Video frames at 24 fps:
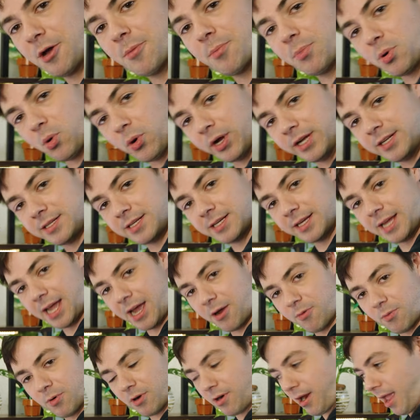pointing
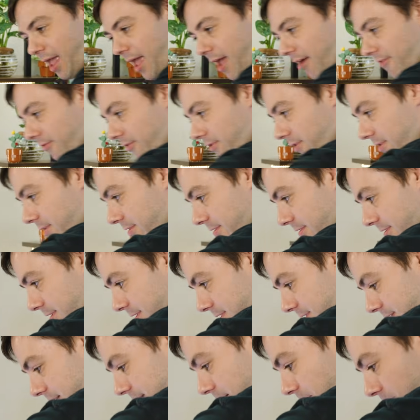at wherever the
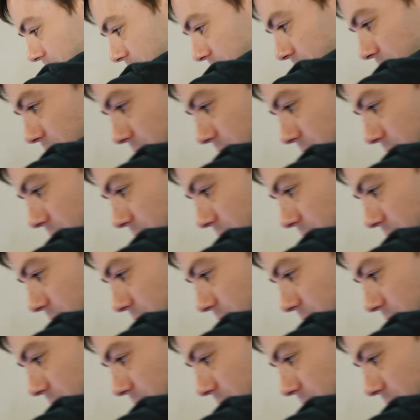CO2